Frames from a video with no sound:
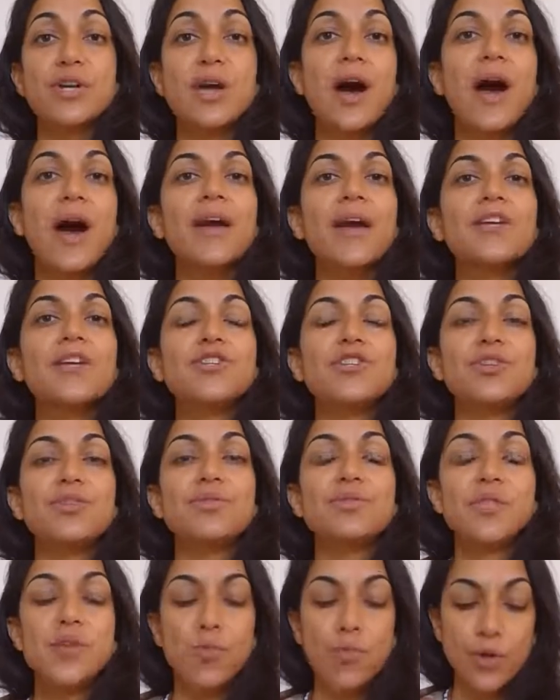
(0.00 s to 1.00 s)
guide you.
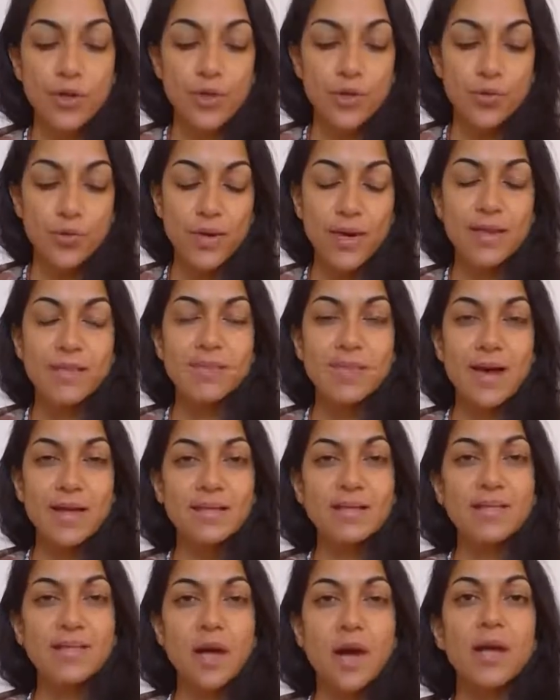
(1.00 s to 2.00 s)
So when you're in that
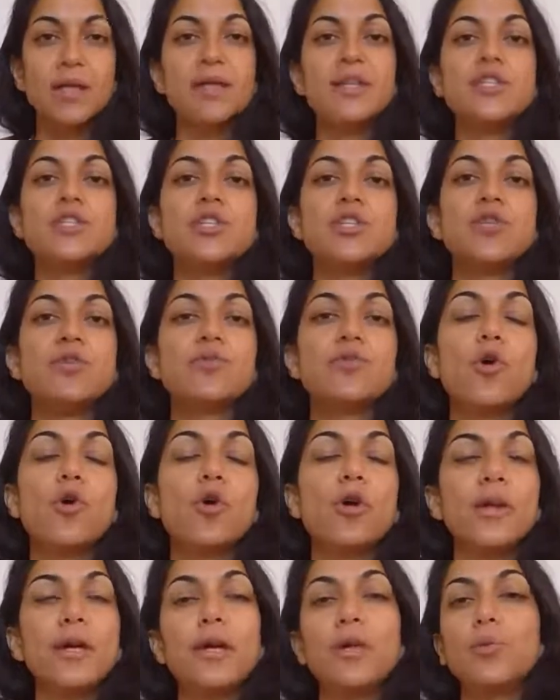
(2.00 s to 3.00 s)
silence and you've
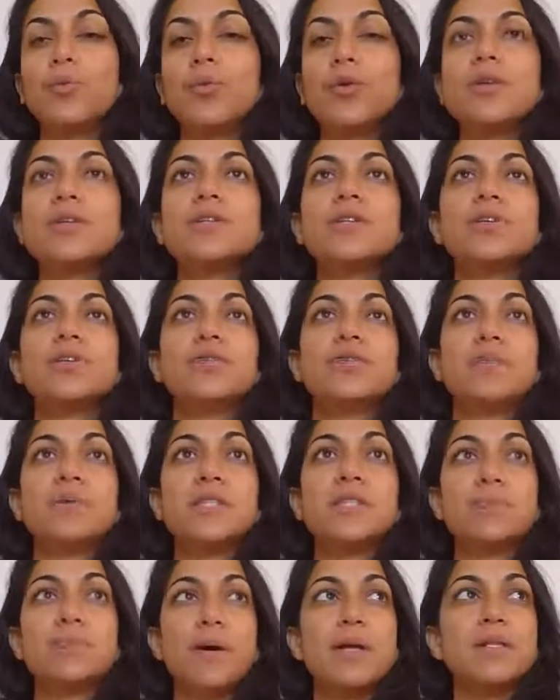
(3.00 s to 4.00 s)
gone inwards and you've been
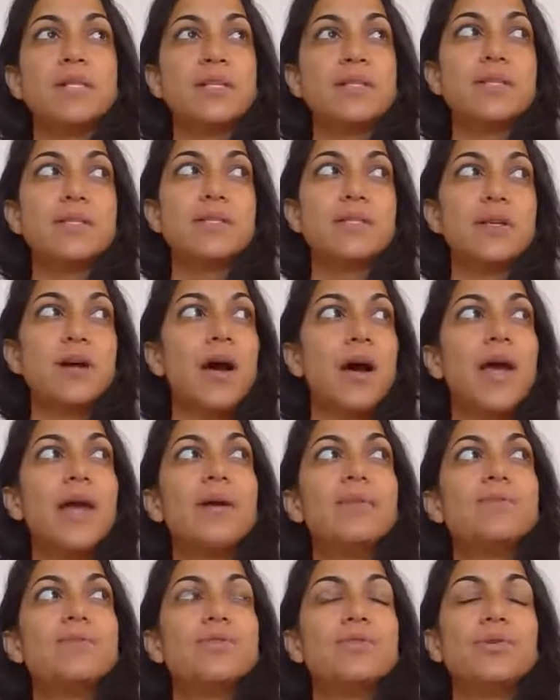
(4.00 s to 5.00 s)
spending this
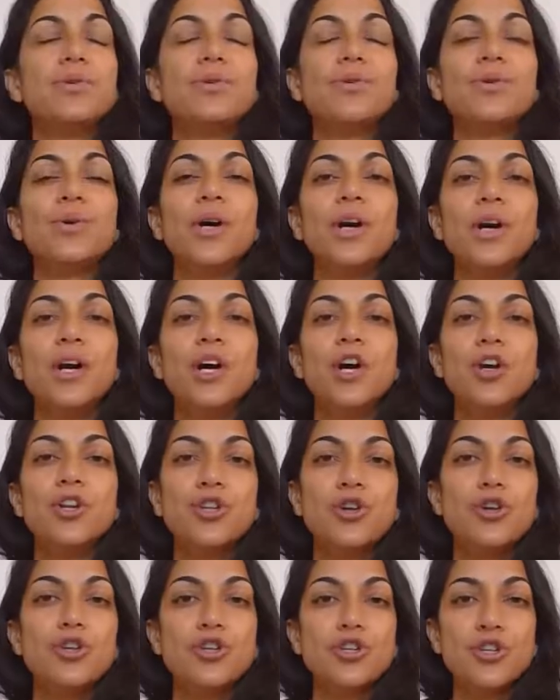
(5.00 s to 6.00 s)
time to
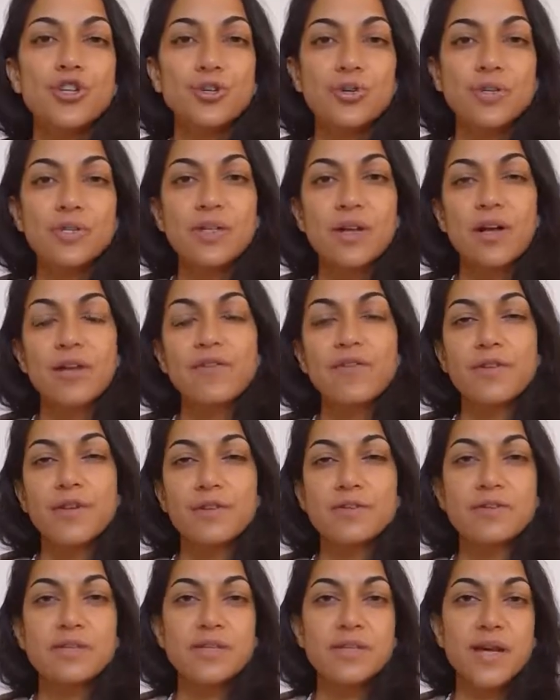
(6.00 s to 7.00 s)
nurture yourself and
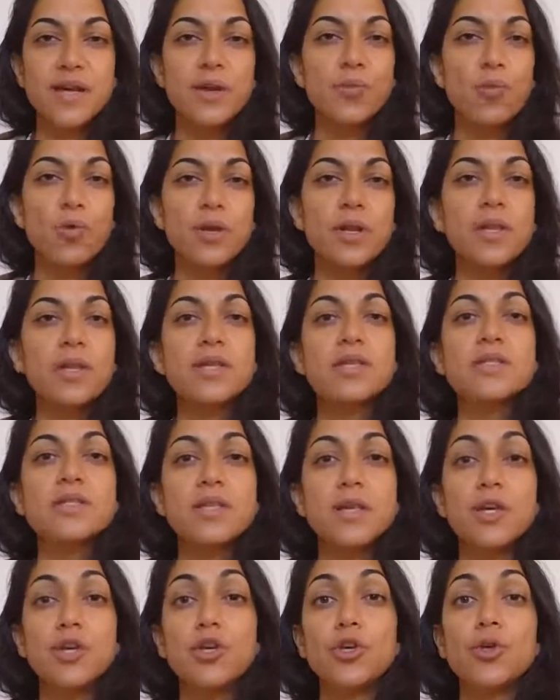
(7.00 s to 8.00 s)
understand what it is
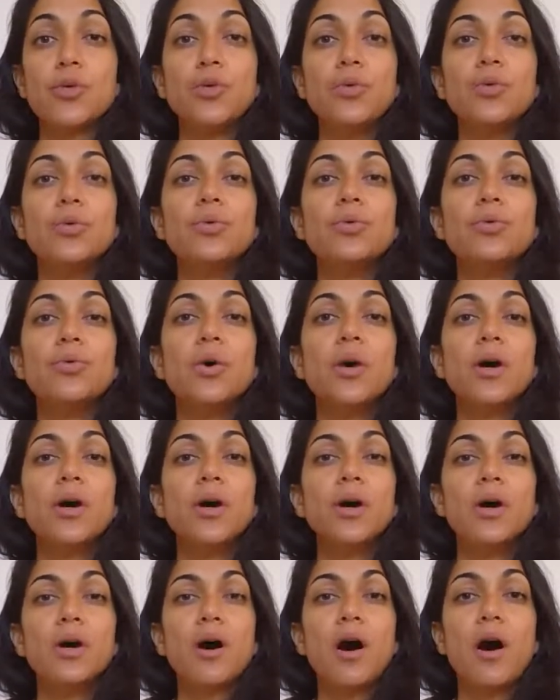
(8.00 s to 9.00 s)
that you
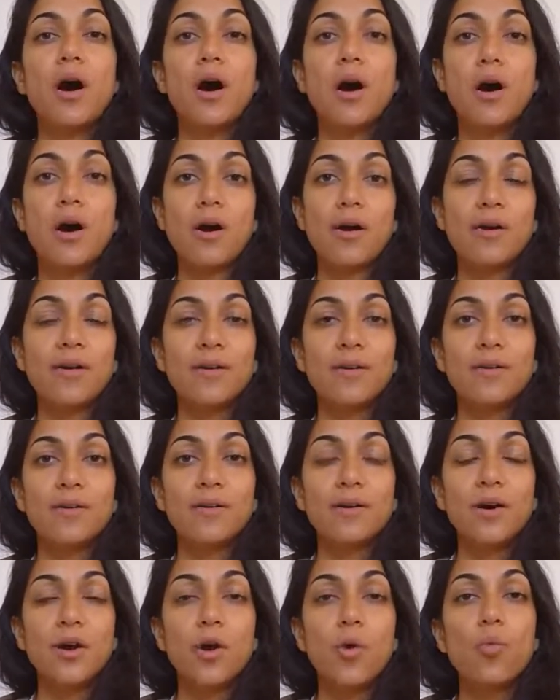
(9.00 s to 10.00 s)
are
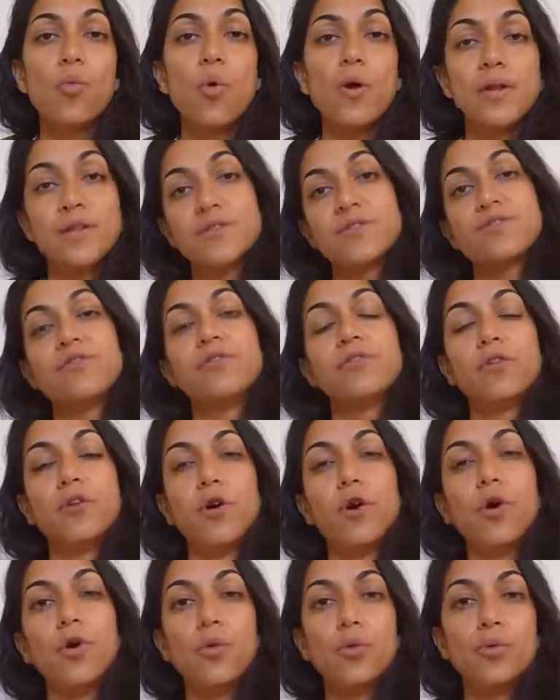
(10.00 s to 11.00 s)
wanting to
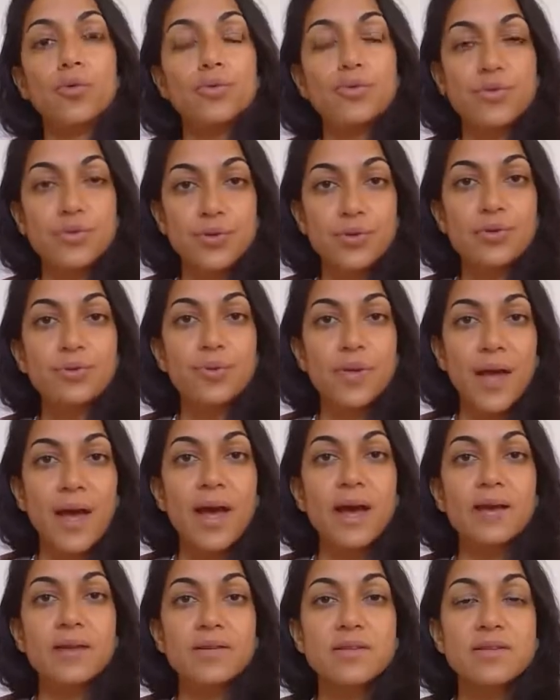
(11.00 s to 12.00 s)
flow to
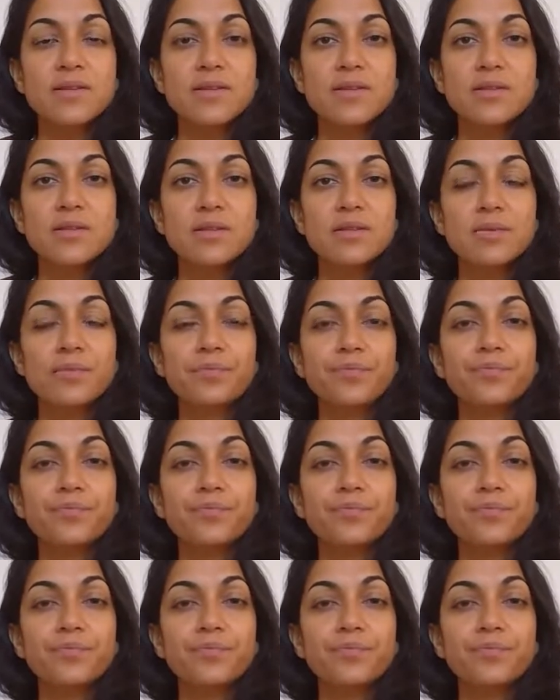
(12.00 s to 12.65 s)
next,